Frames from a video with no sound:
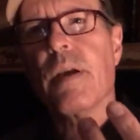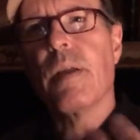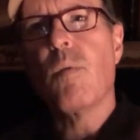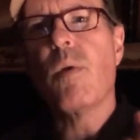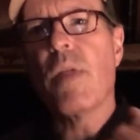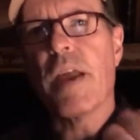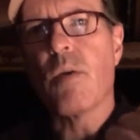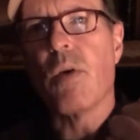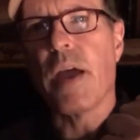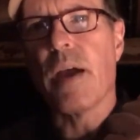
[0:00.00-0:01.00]
what do they
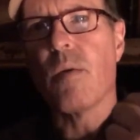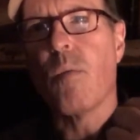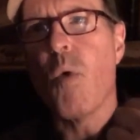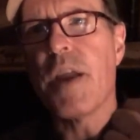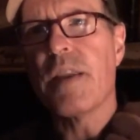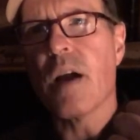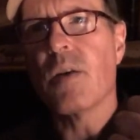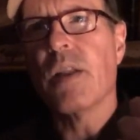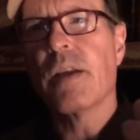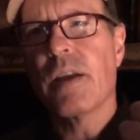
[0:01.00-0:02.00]
call that, a white
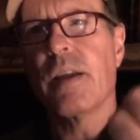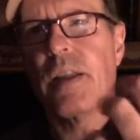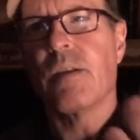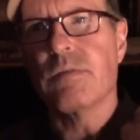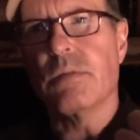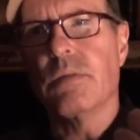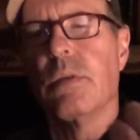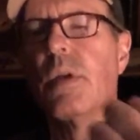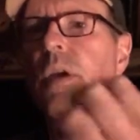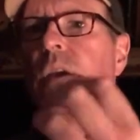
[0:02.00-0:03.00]
knuckle, you know.
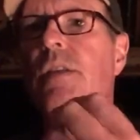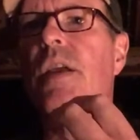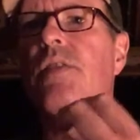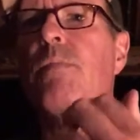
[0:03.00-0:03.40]
It's